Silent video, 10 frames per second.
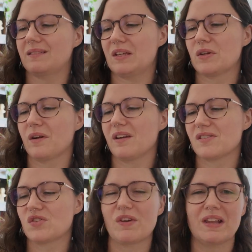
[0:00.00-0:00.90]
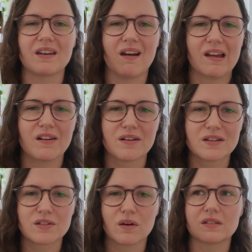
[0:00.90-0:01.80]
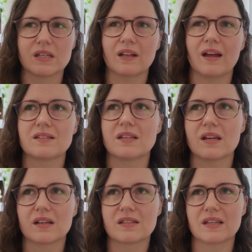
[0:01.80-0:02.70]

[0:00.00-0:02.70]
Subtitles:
you know, are Australian icons or Aussie classics.